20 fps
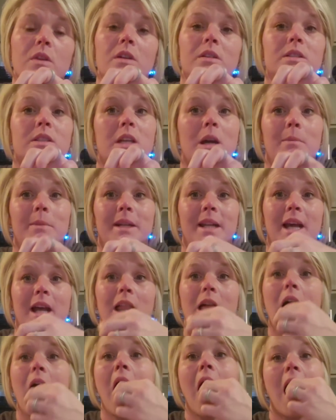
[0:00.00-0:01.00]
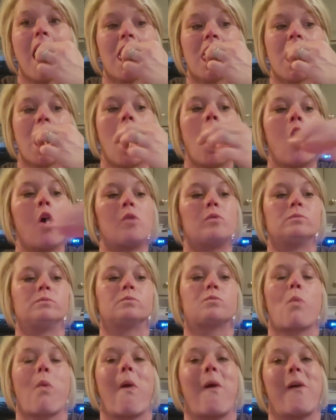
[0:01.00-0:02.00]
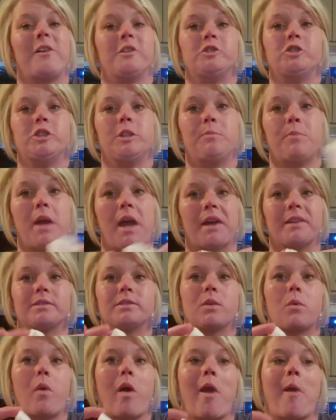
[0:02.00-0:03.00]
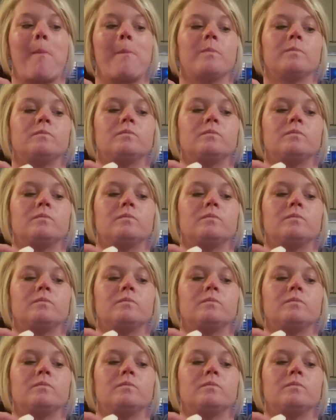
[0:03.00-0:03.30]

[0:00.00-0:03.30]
salmonella, and she passed away.